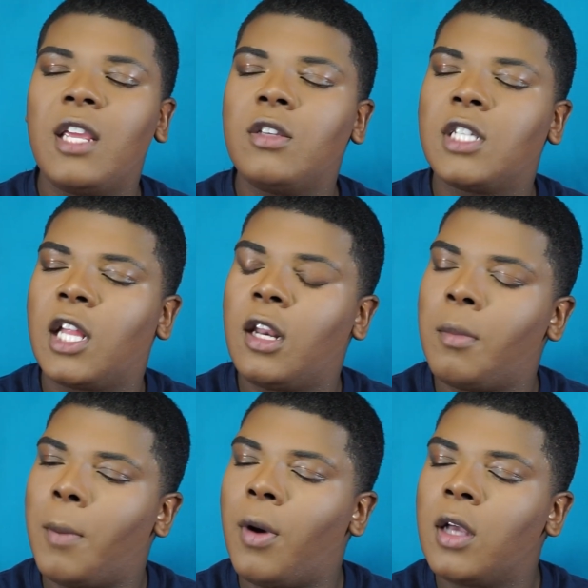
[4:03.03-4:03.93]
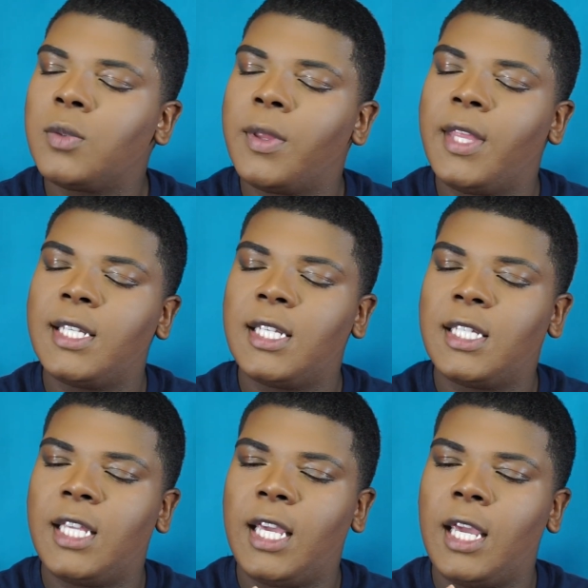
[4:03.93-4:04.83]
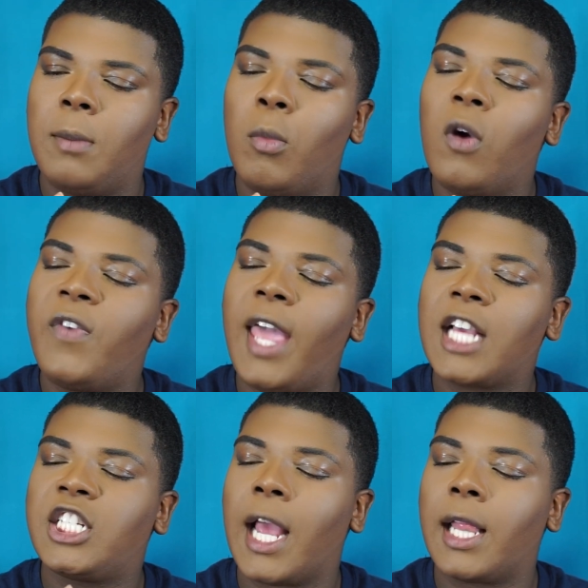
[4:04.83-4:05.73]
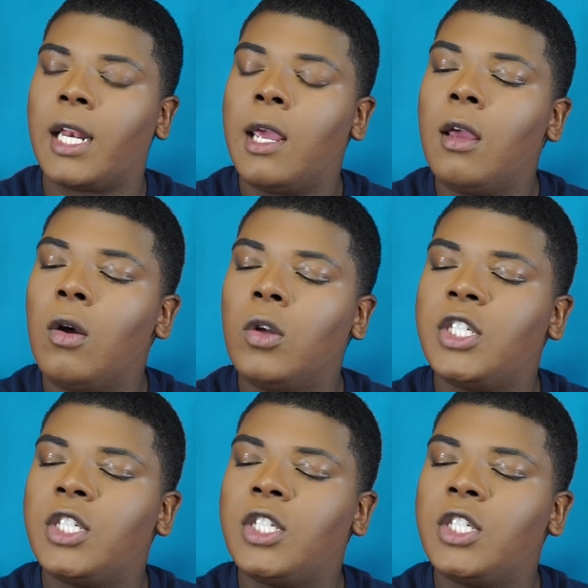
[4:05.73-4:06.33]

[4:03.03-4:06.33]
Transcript: use to clean up my brows with, this is the Morphe X Jaclyn Hill